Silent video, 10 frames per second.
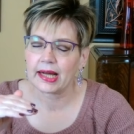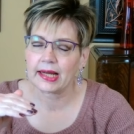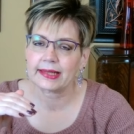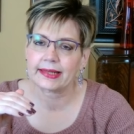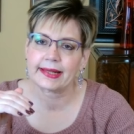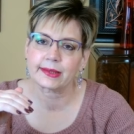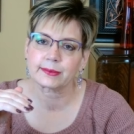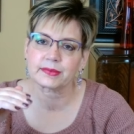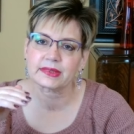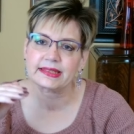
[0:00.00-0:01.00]
I
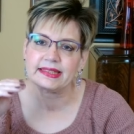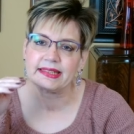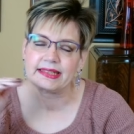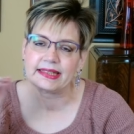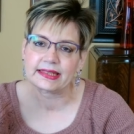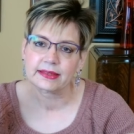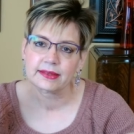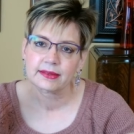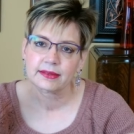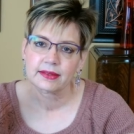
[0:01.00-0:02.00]
am knitting
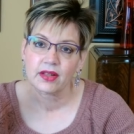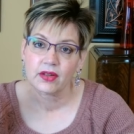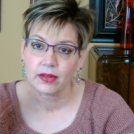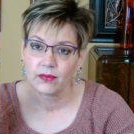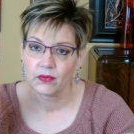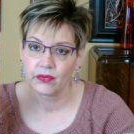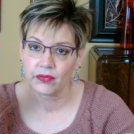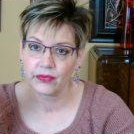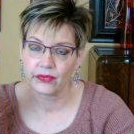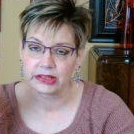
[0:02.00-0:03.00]

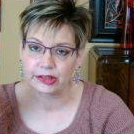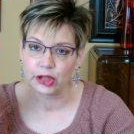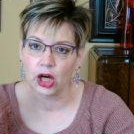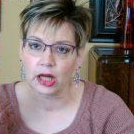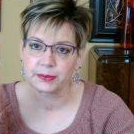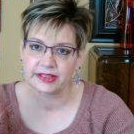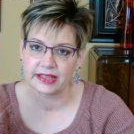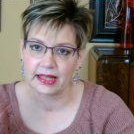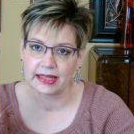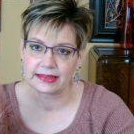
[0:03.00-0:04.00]
the top
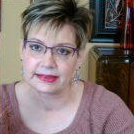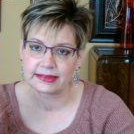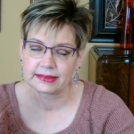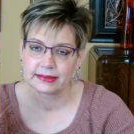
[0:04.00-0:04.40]
size